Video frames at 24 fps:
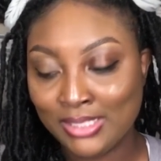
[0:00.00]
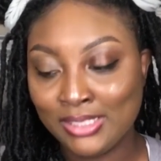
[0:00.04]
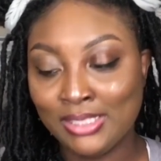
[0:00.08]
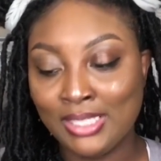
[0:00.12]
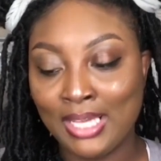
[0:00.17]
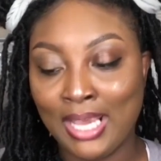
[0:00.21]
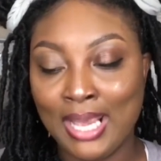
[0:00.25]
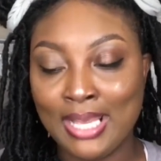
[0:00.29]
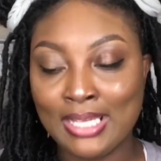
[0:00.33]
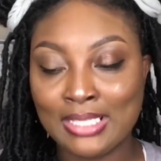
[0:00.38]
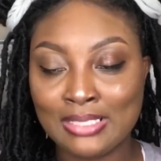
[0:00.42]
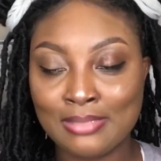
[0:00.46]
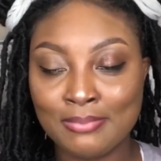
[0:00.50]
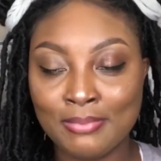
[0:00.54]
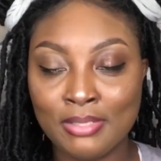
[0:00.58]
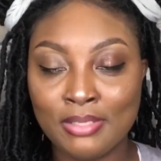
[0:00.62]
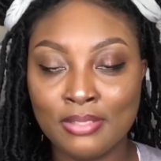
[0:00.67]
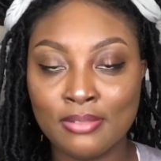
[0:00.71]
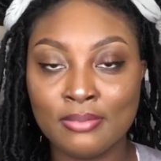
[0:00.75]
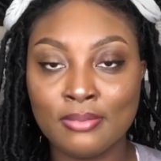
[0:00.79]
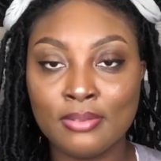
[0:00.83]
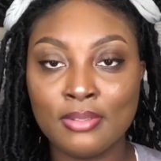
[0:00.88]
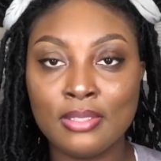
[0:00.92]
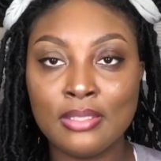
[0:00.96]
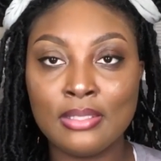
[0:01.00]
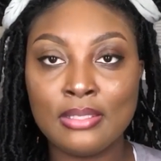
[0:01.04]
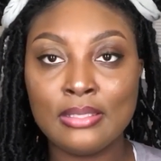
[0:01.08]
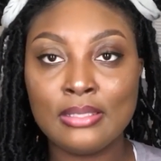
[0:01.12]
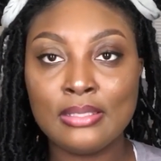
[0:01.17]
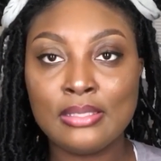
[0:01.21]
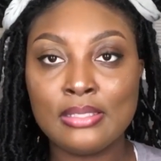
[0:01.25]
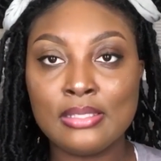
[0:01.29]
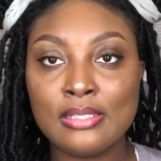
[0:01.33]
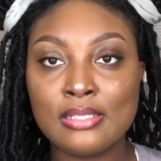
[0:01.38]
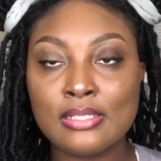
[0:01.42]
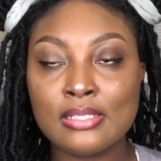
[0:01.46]
jasmine.
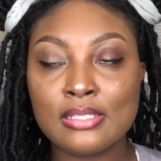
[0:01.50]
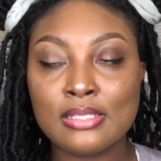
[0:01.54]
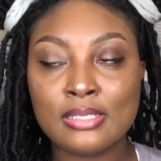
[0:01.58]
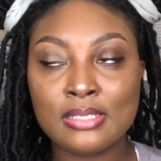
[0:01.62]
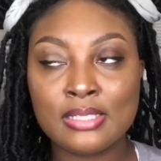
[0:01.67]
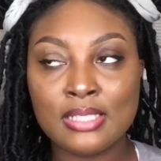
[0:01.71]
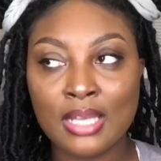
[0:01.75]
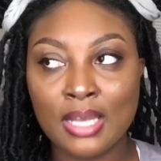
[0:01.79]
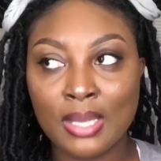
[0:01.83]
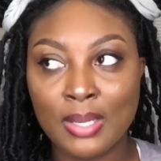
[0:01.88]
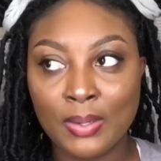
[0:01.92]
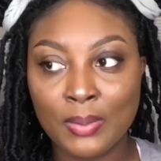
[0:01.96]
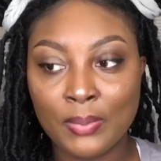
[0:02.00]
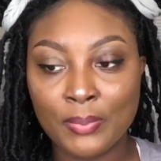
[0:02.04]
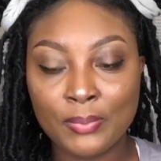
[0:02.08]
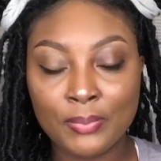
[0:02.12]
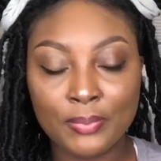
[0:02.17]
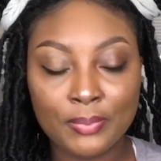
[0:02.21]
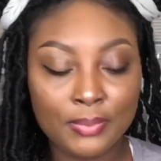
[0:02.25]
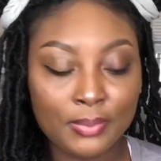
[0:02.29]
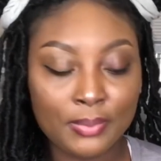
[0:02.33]
So,